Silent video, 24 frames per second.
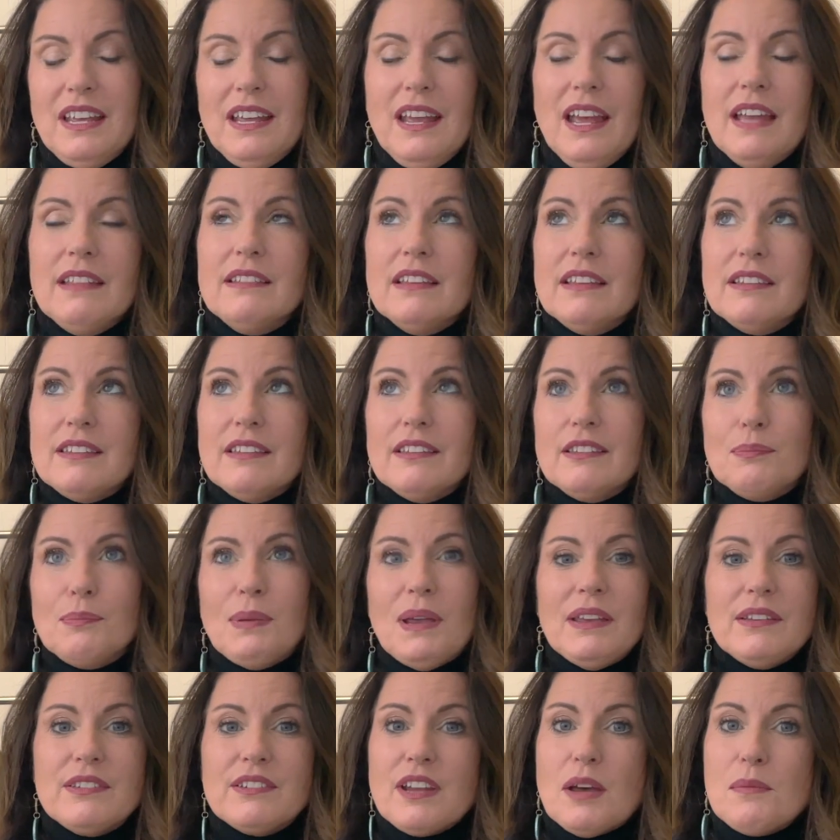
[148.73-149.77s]
and this is
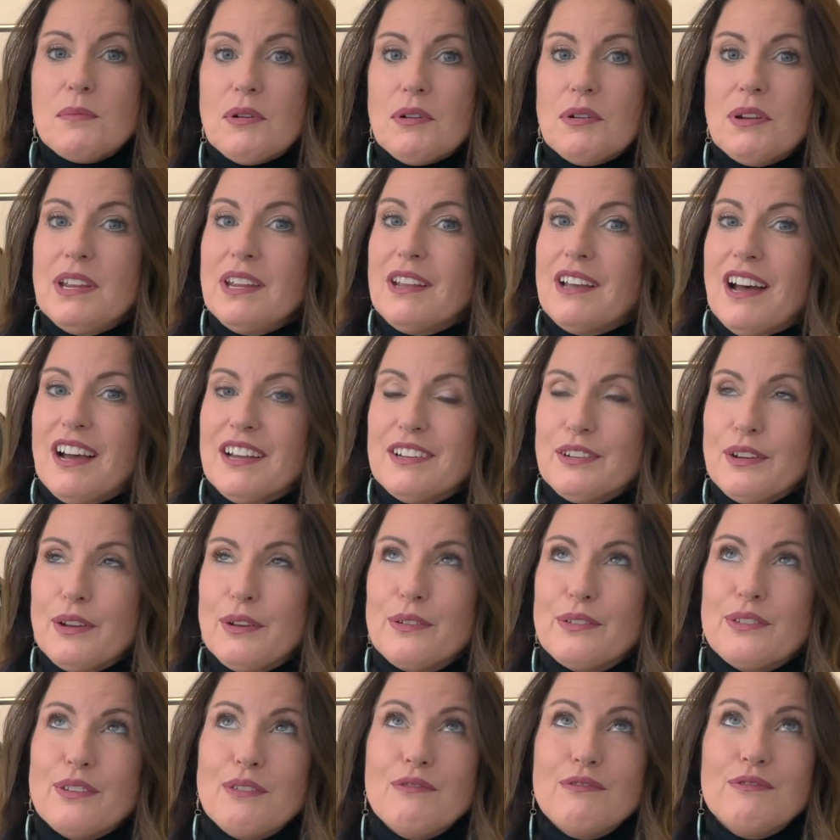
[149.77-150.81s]
based on Marie
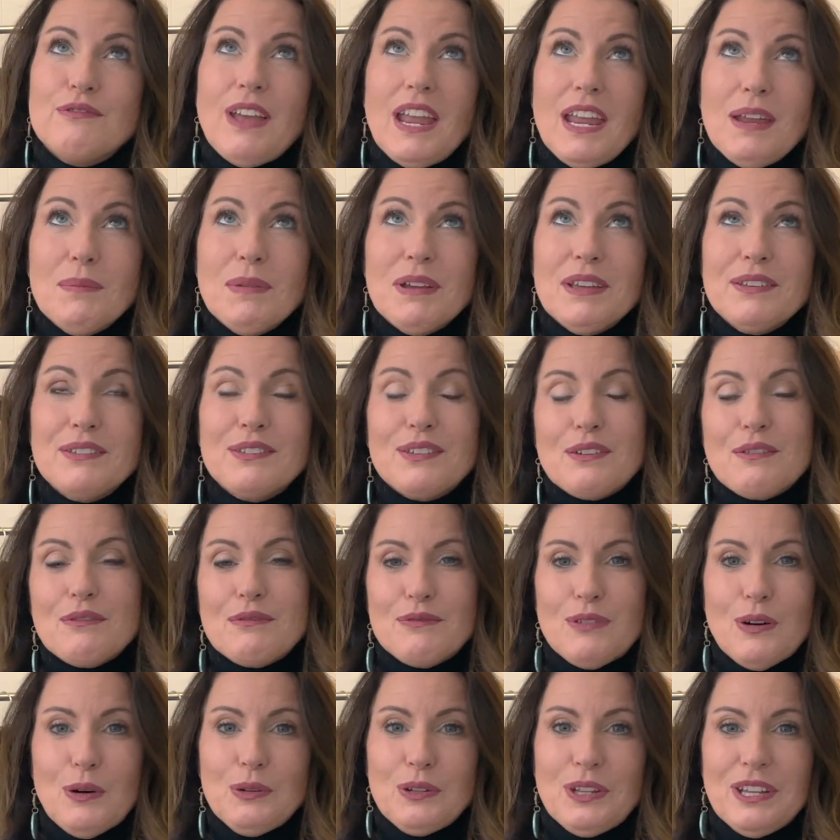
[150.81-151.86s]
Kondo's famous
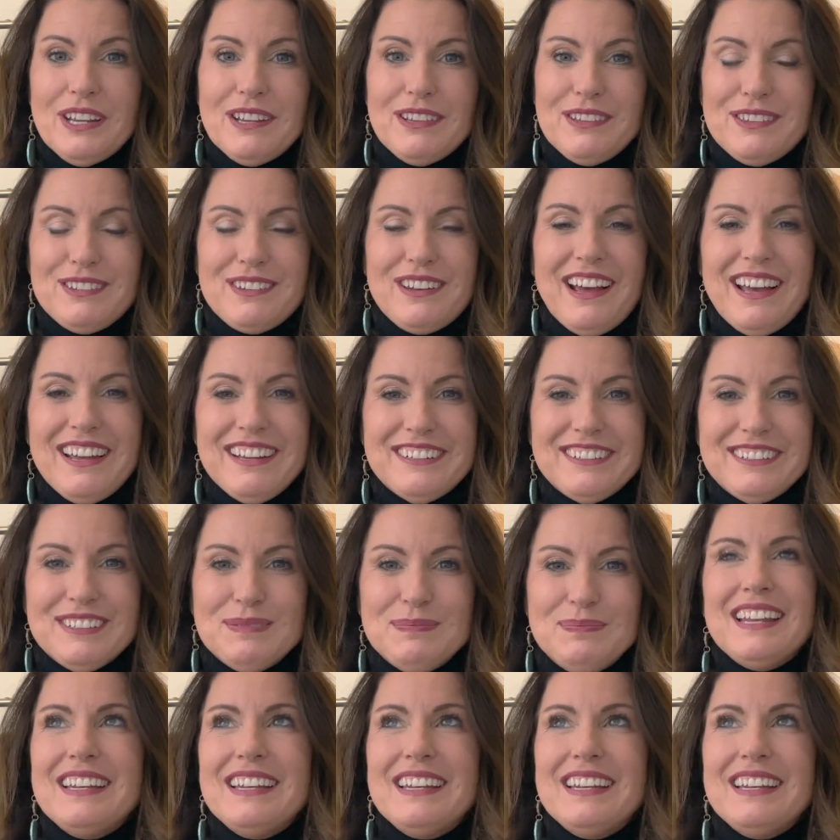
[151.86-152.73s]
folding style.